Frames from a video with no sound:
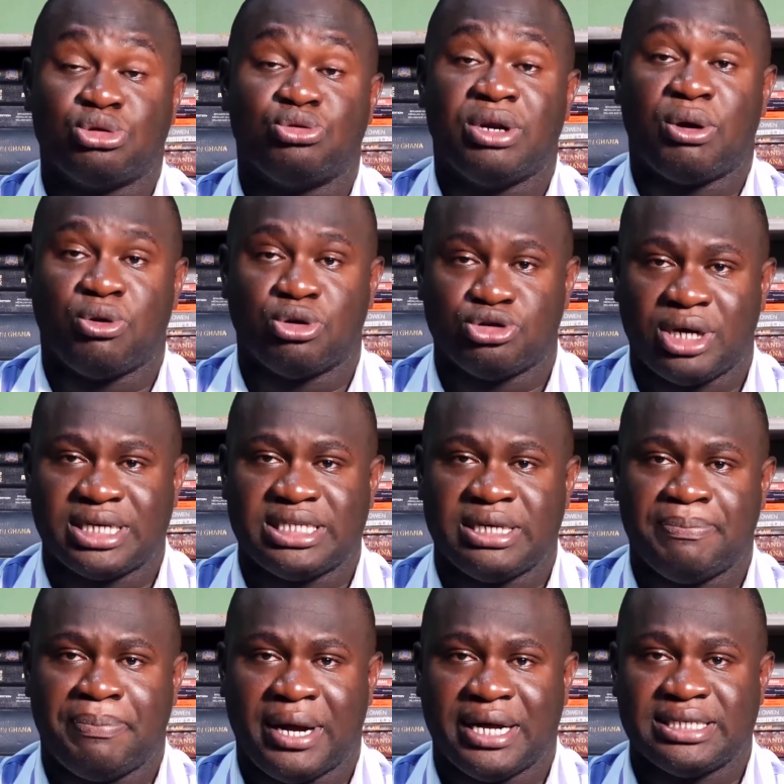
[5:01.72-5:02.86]
to the
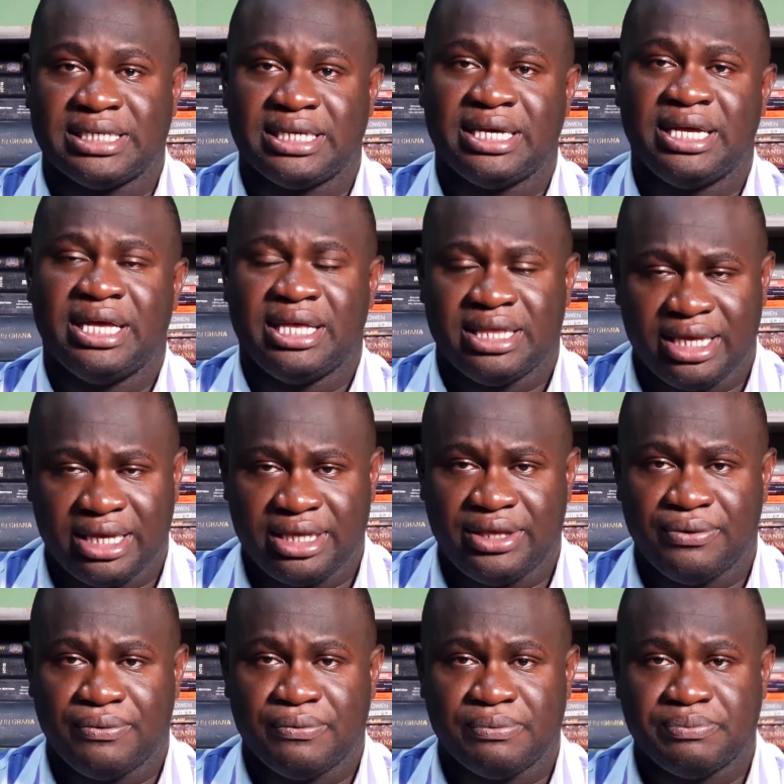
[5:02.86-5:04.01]
contracting party. Thank
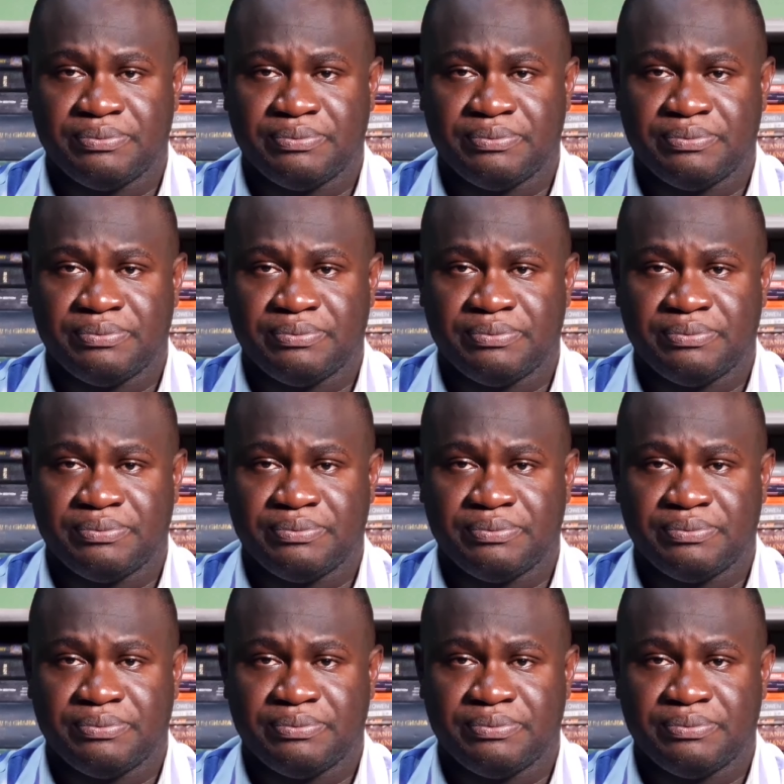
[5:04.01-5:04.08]
you.